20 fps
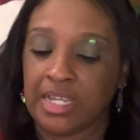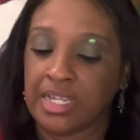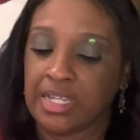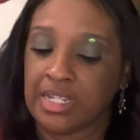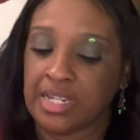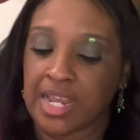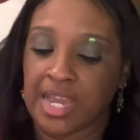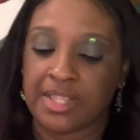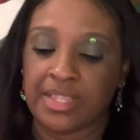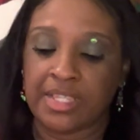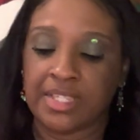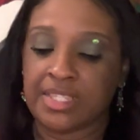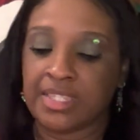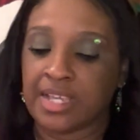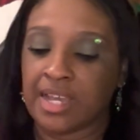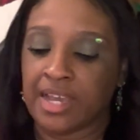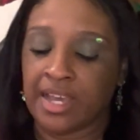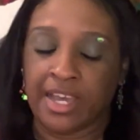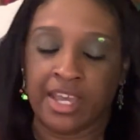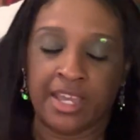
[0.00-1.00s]
not this
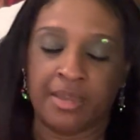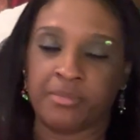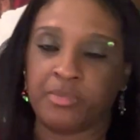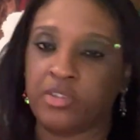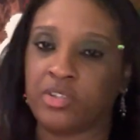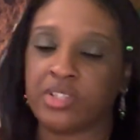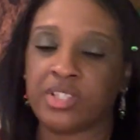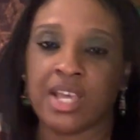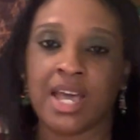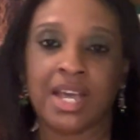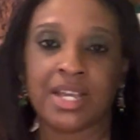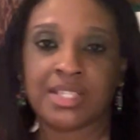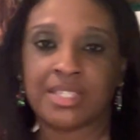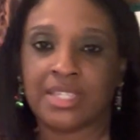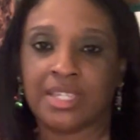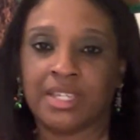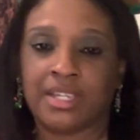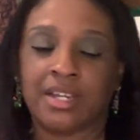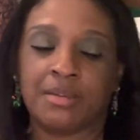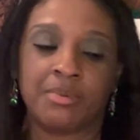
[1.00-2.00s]
time. You're
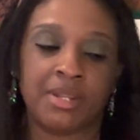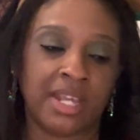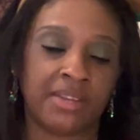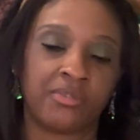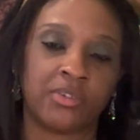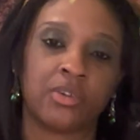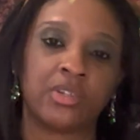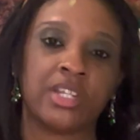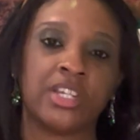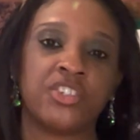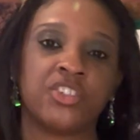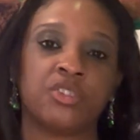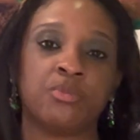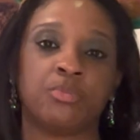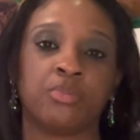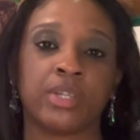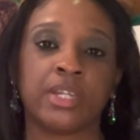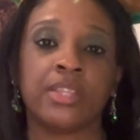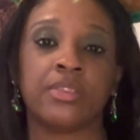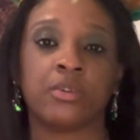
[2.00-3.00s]
toxic. I'm not even going to let you
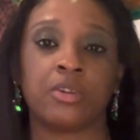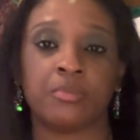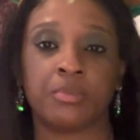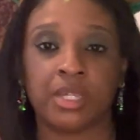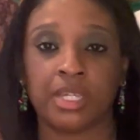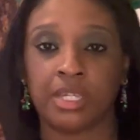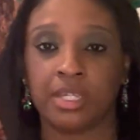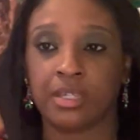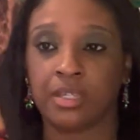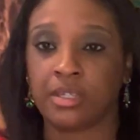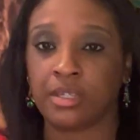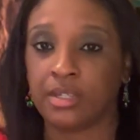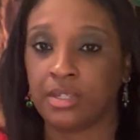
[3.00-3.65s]
breathe on me.